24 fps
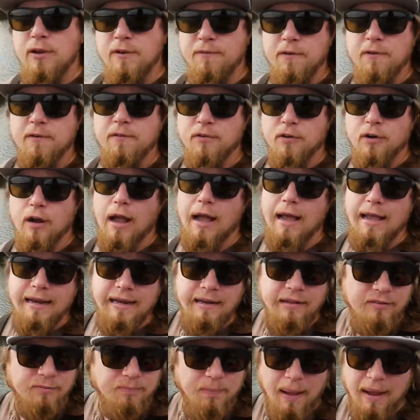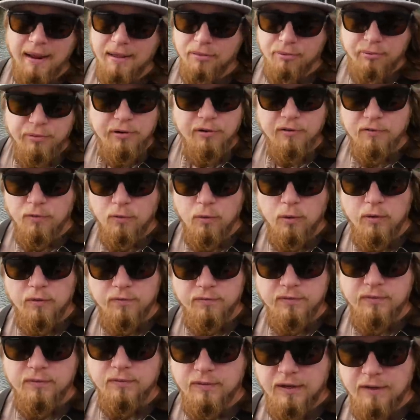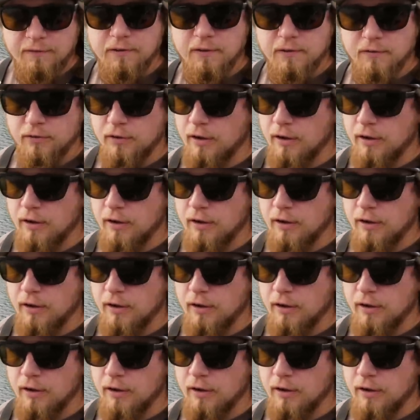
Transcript: different varieties, buy three or four different